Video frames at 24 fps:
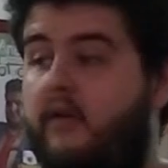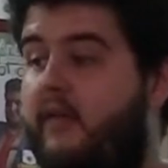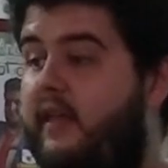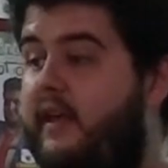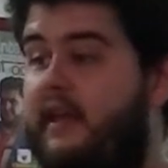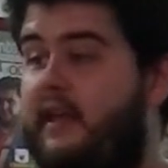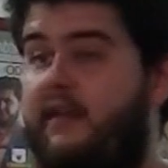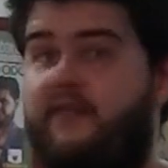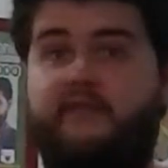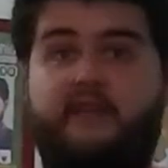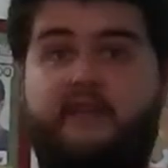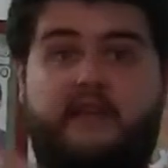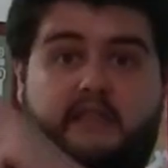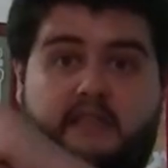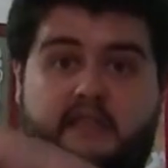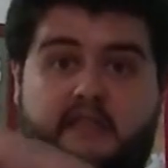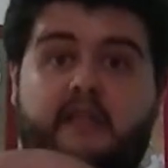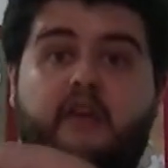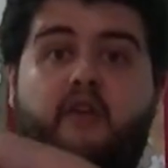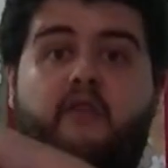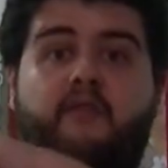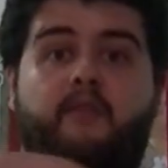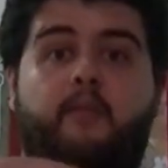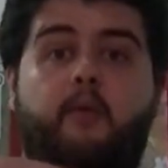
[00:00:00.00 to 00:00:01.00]
that if
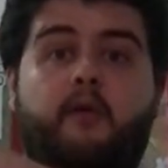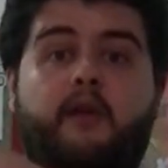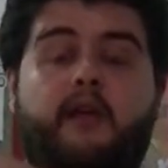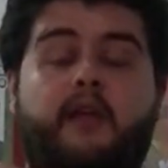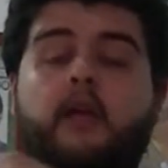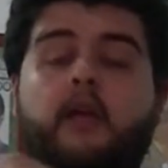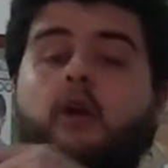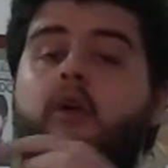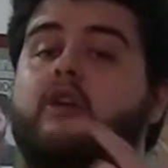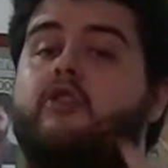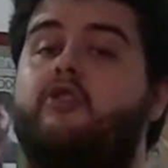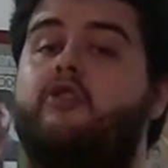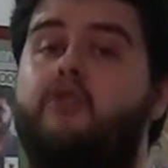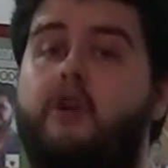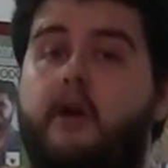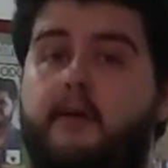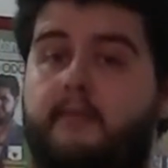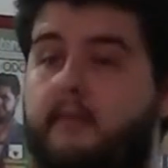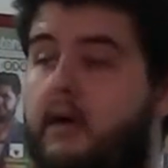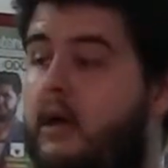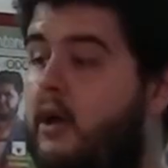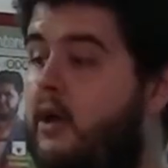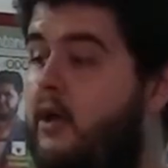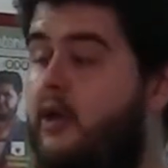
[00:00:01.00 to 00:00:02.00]
instead of putting here a
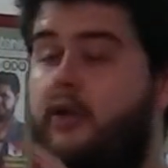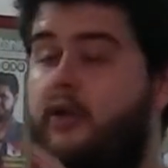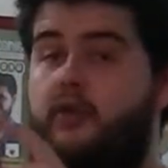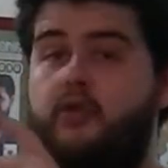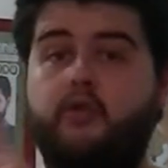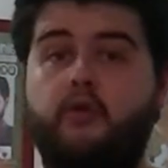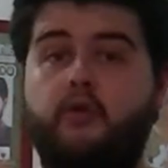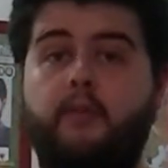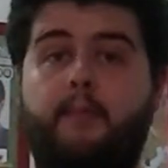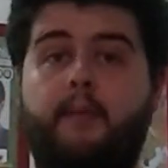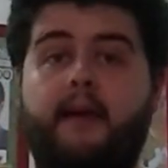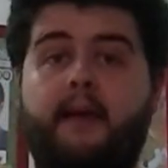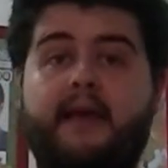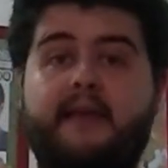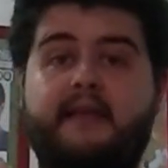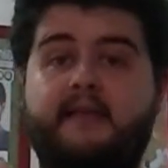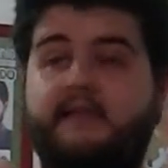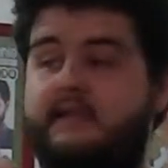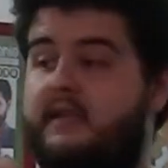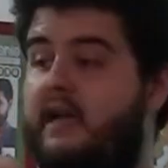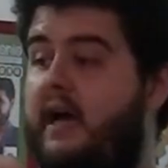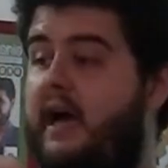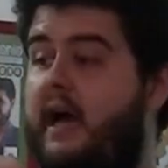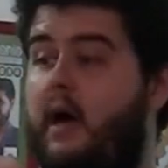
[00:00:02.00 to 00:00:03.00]
drum, you
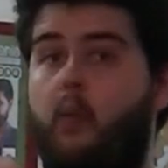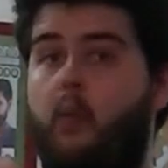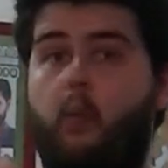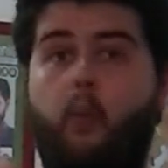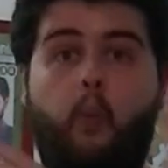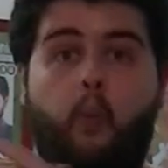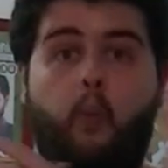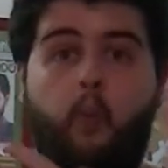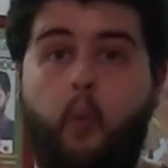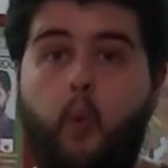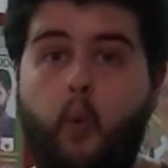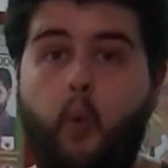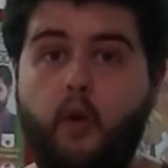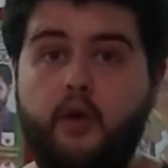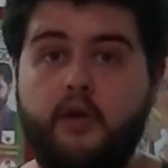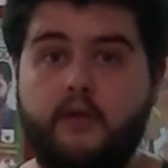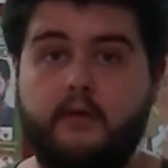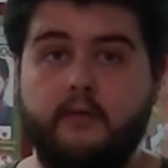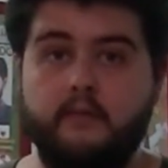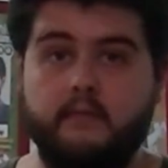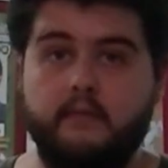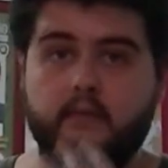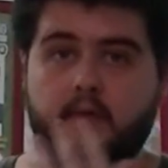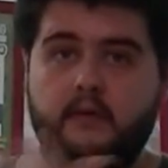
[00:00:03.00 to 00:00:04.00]
place a
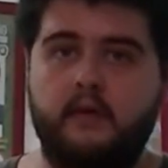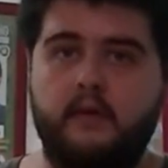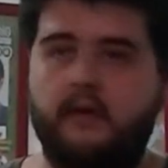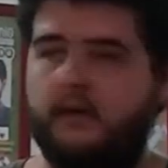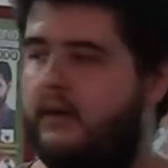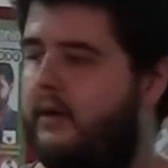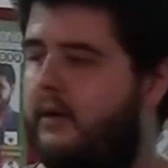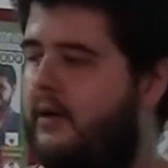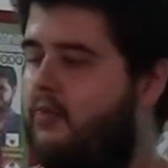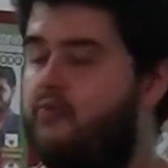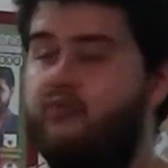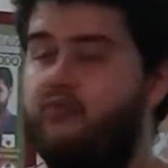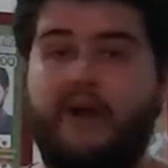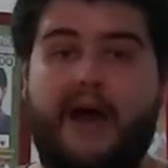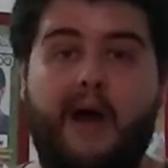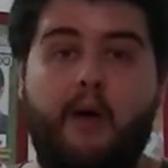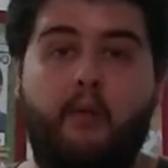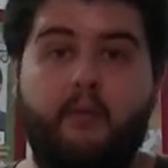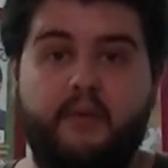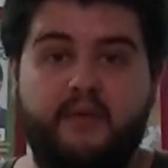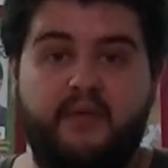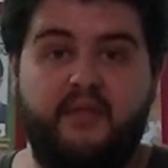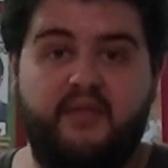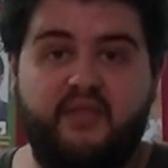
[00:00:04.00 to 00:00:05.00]
wooden
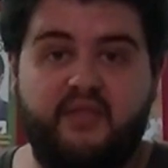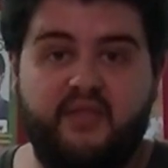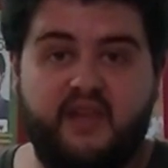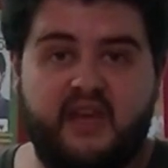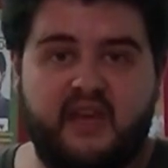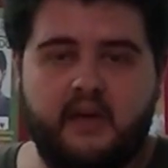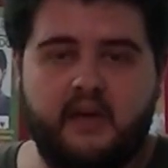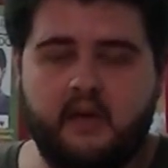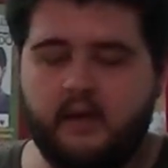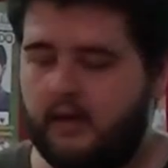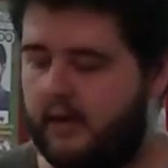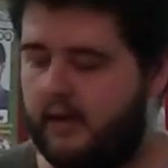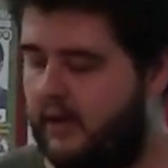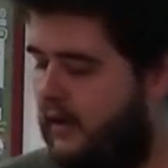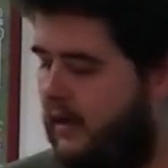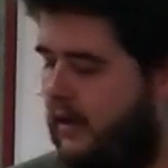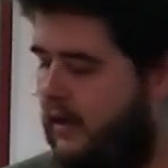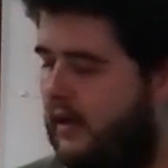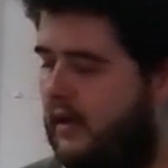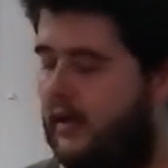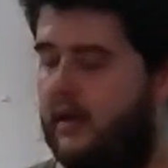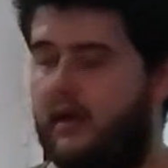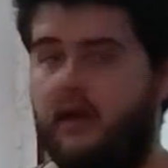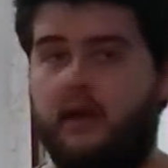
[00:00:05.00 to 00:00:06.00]
round thing,
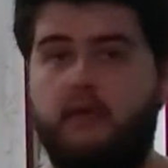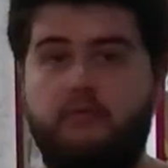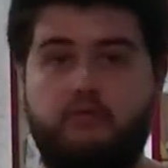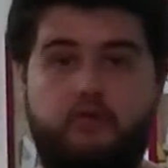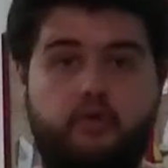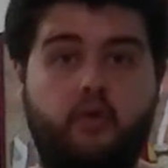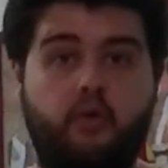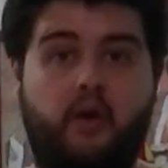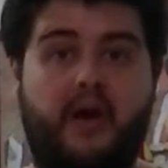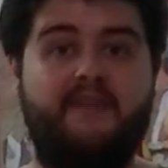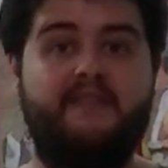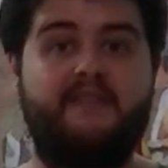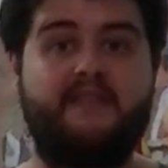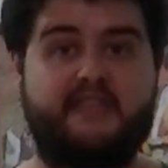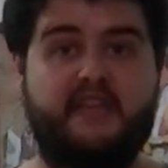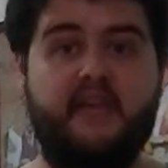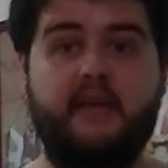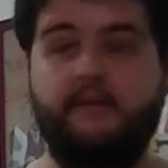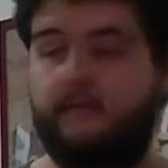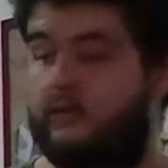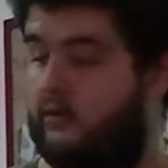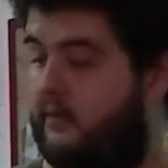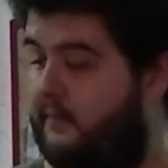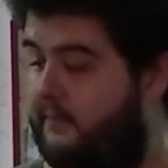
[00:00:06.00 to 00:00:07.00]
you have a
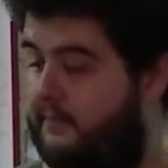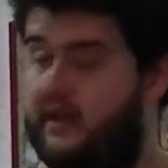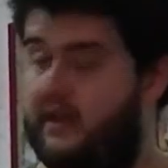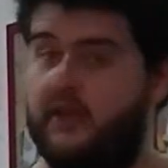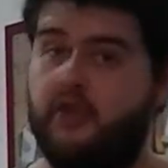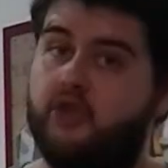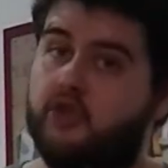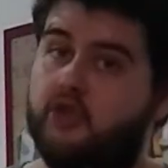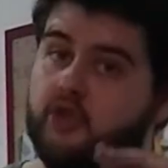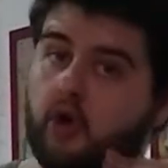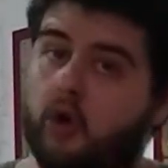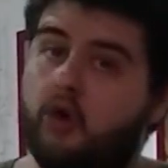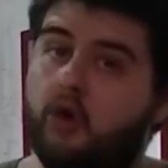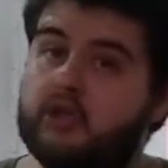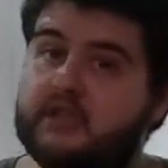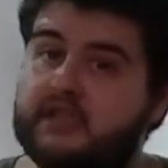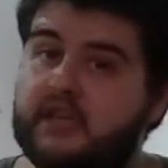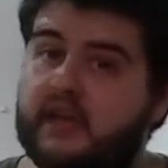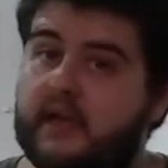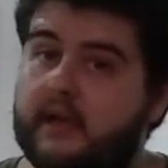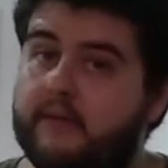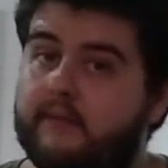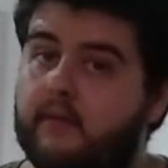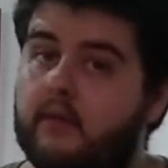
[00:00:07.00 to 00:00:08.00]
table, a short
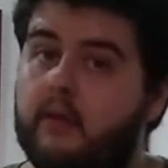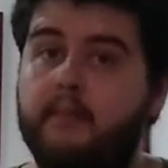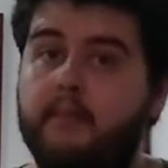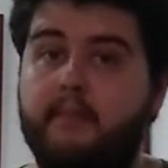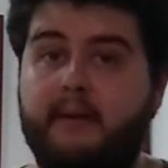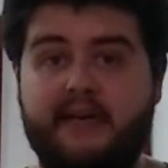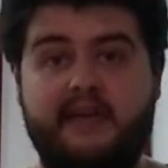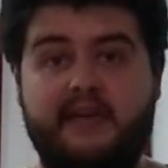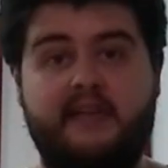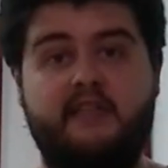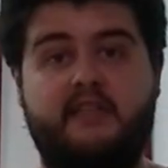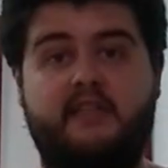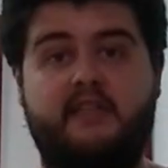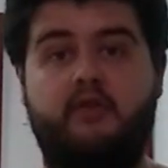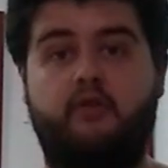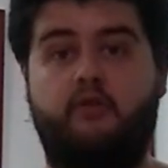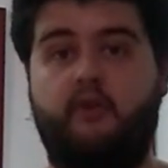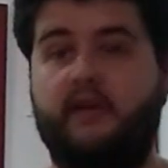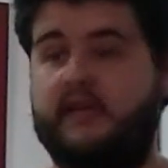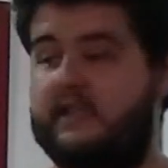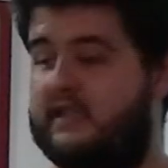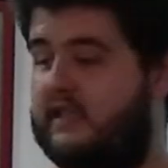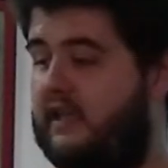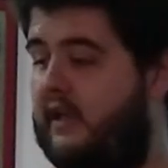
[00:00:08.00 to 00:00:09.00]
table, but it is a
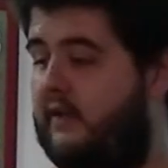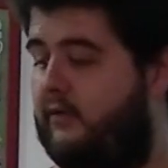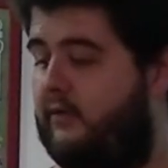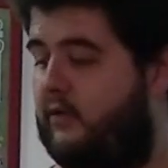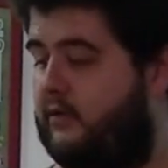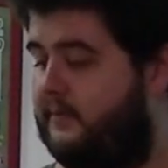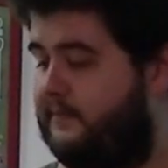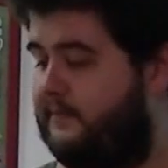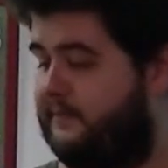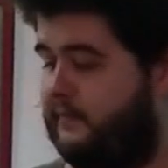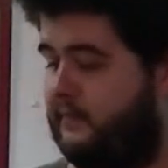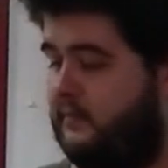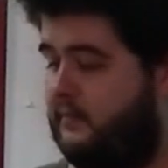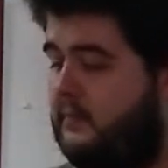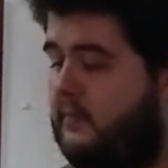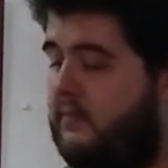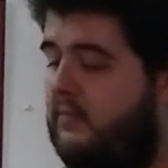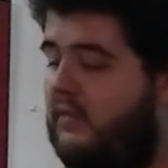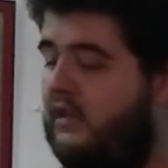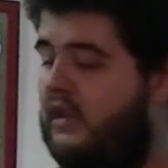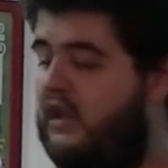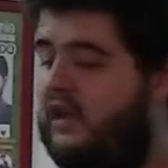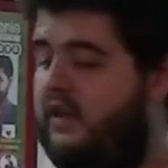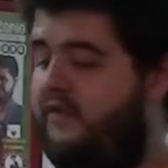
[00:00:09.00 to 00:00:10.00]
great table.
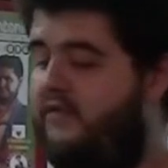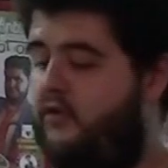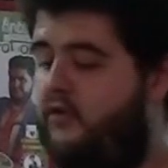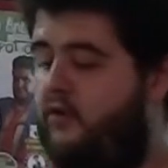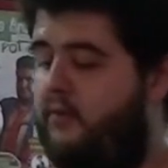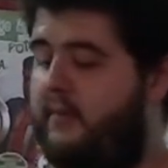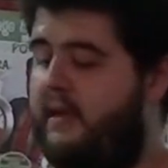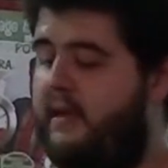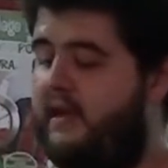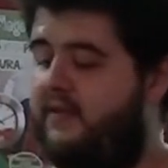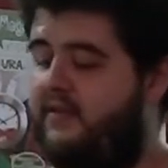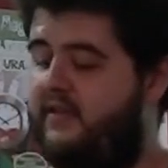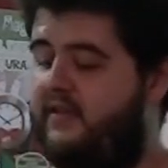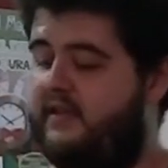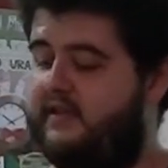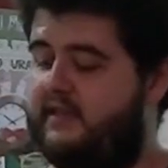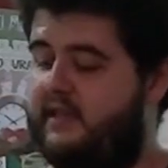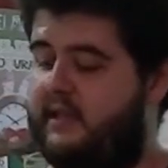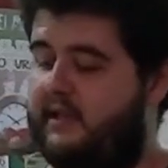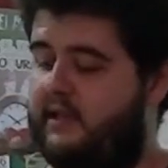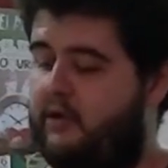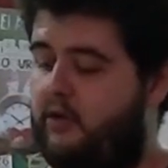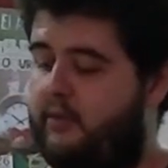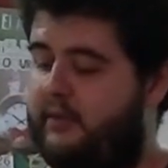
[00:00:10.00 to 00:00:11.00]
If you make this a
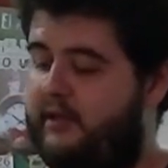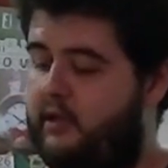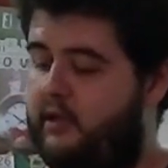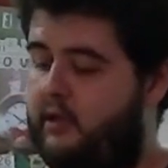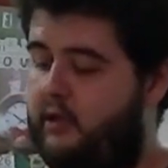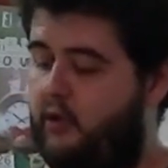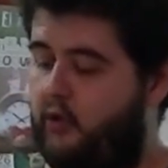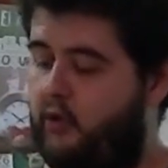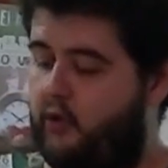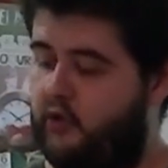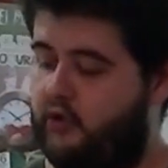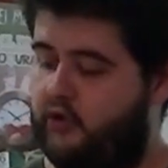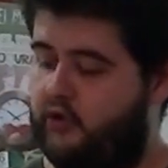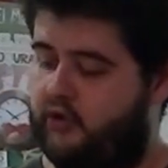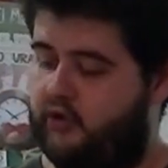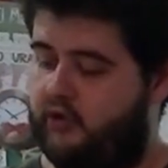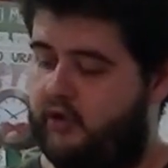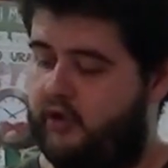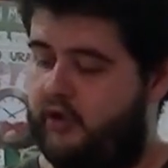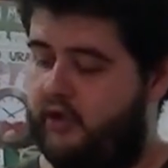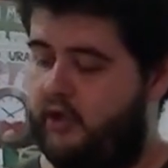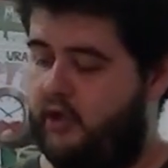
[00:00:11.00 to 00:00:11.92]
little bit loose,